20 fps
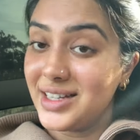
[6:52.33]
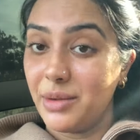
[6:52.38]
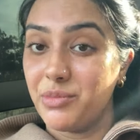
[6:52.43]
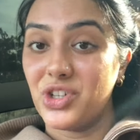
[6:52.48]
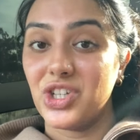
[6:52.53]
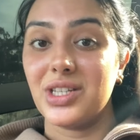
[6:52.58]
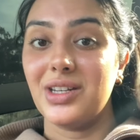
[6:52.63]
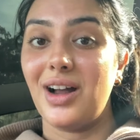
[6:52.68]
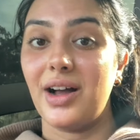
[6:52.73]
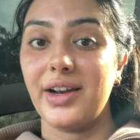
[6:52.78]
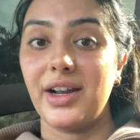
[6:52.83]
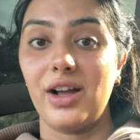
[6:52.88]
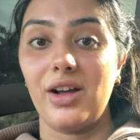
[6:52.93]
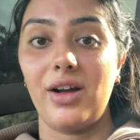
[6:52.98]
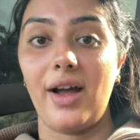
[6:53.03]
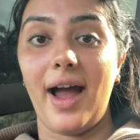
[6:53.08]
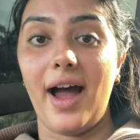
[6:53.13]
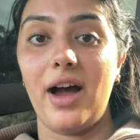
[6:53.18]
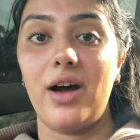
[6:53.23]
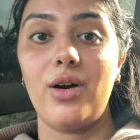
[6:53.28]
I'm just not a
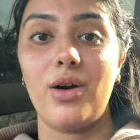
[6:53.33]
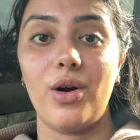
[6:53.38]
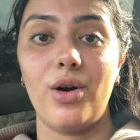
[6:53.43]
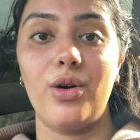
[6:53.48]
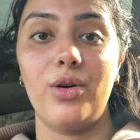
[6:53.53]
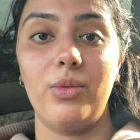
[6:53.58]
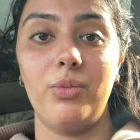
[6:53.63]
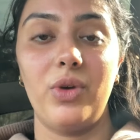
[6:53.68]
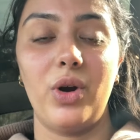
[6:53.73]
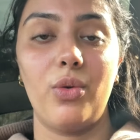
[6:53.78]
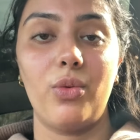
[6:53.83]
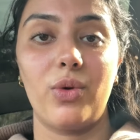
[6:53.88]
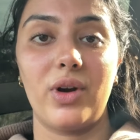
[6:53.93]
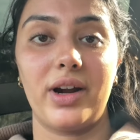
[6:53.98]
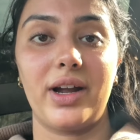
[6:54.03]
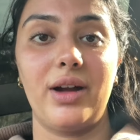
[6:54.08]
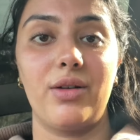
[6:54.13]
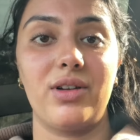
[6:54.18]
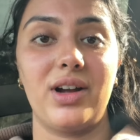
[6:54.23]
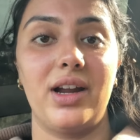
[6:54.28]
at-home
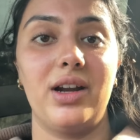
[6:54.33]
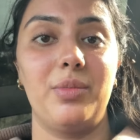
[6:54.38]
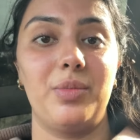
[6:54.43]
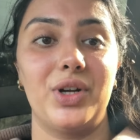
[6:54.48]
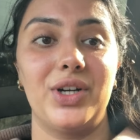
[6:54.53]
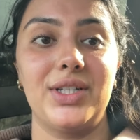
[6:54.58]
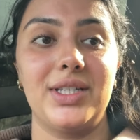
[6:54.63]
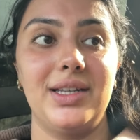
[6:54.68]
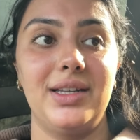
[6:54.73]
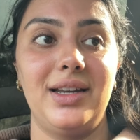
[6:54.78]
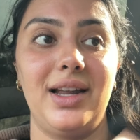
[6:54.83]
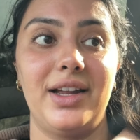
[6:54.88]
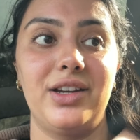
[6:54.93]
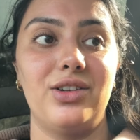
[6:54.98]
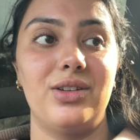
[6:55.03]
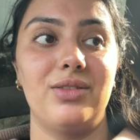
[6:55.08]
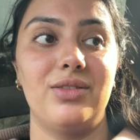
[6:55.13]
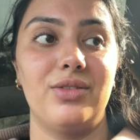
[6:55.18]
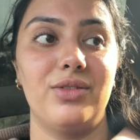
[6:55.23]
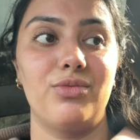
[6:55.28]
workout kind of person. I
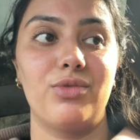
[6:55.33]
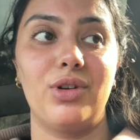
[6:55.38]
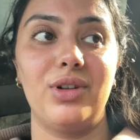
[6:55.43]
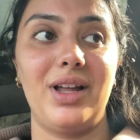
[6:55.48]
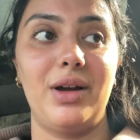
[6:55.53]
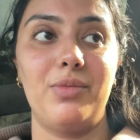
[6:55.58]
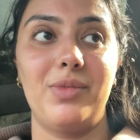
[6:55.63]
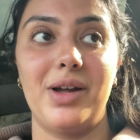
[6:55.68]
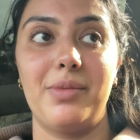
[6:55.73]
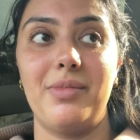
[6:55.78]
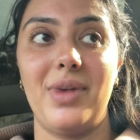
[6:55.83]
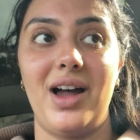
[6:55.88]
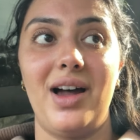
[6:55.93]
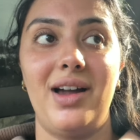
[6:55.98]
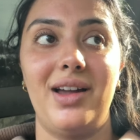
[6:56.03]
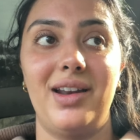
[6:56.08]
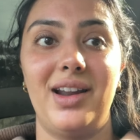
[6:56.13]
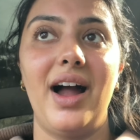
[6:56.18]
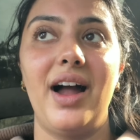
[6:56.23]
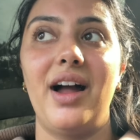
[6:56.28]
roll out my
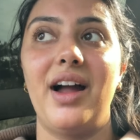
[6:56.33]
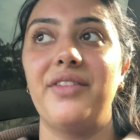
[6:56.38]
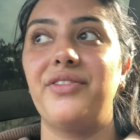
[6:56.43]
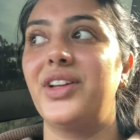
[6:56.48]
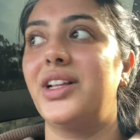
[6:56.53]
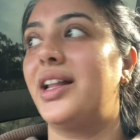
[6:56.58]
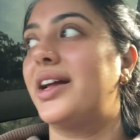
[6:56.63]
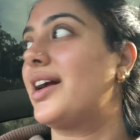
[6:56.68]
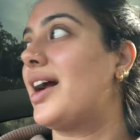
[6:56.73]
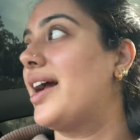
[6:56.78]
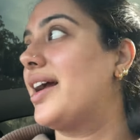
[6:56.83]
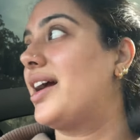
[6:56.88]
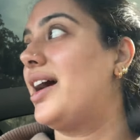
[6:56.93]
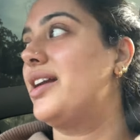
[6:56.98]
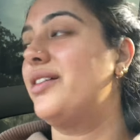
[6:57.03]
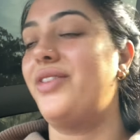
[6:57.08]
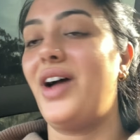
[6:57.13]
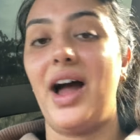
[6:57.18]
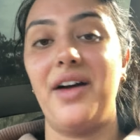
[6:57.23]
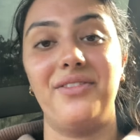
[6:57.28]
mat and I, I feel like I
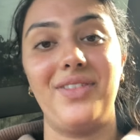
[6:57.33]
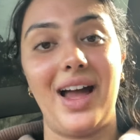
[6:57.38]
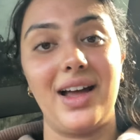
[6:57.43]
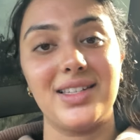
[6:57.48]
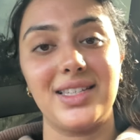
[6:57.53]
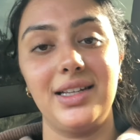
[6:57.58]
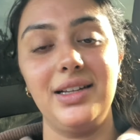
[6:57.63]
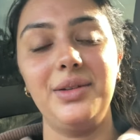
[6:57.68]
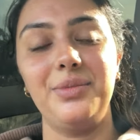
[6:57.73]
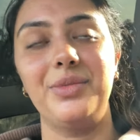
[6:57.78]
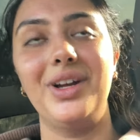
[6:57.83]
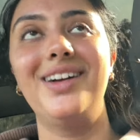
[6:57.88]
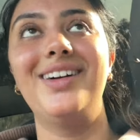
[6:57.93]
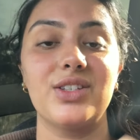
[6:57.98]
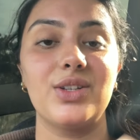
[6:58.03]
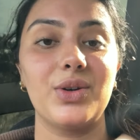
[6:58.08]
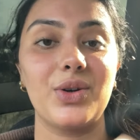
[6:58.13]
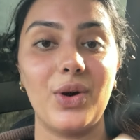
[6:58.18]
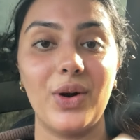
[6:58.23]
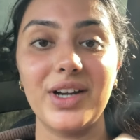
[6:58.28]
kind of half-ass it.
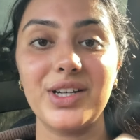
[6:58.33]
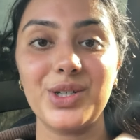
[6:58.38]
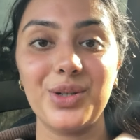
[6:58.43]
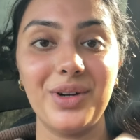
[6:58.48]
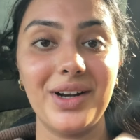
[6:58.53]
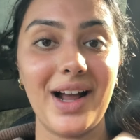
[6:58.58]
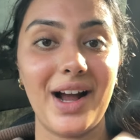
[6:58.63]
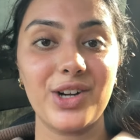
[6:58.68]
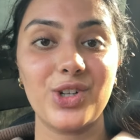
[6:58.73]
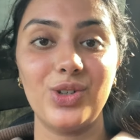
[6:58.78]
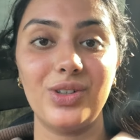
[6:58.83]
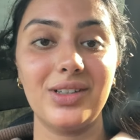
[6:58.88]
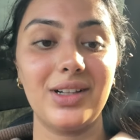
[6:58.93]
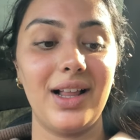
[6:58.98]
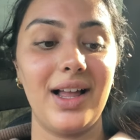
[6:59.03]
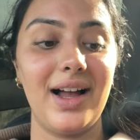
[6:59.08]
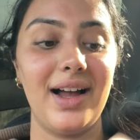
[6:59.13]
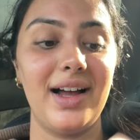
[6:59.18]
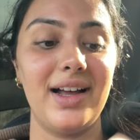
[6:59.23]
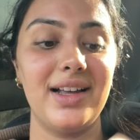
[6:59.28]
So going to an actual
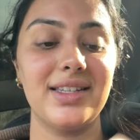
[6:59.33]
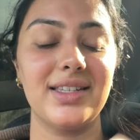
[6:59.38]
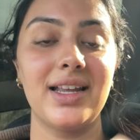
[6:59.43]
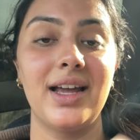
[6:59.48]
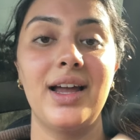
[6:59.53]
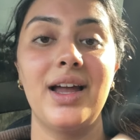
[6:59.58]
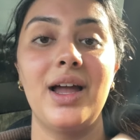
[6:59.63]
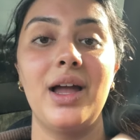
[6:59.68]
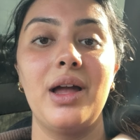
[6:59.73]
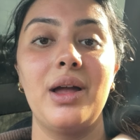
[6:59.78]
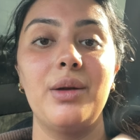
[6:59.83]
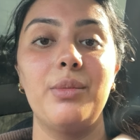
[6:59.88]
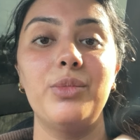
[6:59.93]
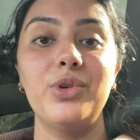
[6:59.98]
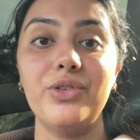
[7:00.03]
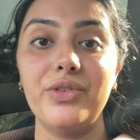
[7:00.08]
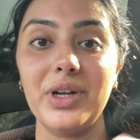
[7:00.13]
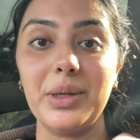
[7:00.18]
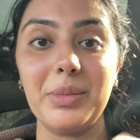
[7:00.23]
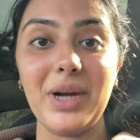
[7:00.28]
class,
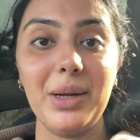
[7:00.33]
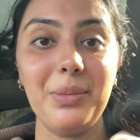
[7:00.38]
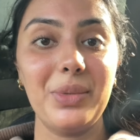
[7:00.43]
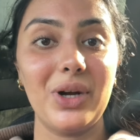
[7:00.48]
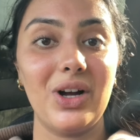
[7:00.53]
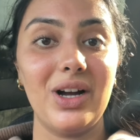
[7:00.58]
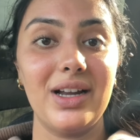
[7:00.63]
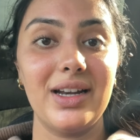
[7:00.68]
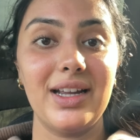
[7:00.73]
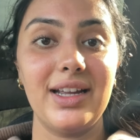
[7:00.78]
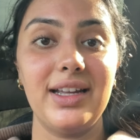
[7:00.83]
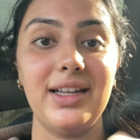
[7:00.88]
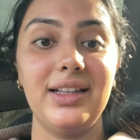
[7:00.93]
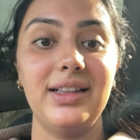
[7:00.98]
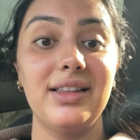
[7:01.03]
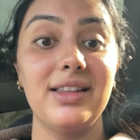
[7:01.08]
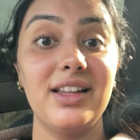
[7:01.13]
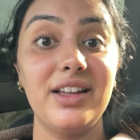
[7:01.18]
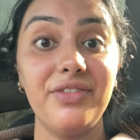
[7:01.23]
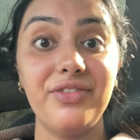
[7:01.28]
moving my body,
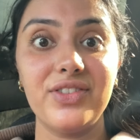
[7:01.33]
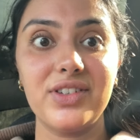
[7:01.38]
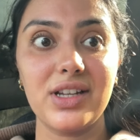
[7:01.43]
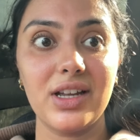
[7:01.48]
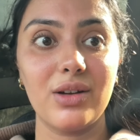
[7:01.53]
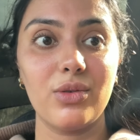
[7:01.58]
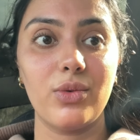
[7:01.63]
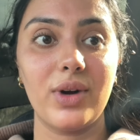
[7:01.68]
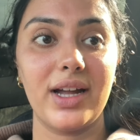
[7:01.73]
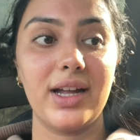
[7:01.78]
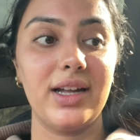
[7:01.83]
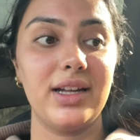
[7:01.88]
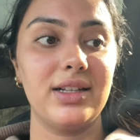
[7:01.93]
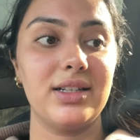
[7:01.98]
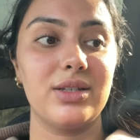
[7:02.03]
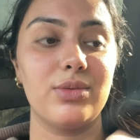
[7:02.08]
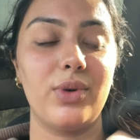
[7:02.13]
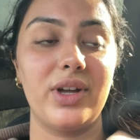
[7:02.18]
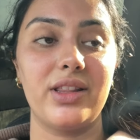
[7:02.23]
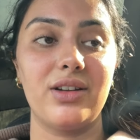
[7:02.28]
lifting
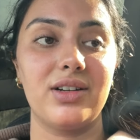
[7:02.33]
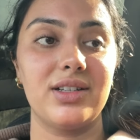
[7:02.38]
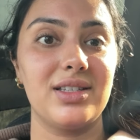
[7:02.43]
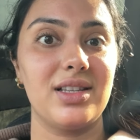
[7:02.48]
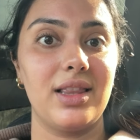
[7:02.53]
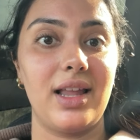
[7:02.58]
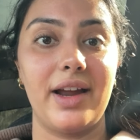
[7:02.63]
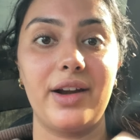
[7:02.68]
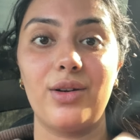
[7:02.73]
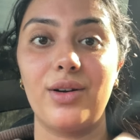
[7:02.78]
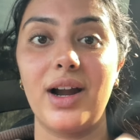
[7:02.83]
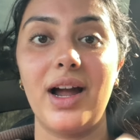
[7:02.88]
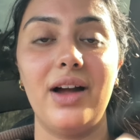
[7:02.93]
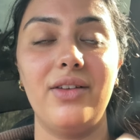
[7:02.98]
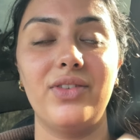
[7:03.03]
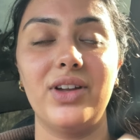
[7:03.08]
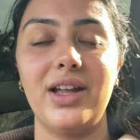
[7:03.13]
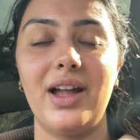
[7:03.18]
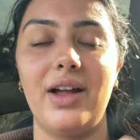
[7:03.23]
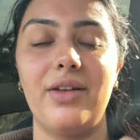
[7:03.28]
weights, whether it's light or heavy.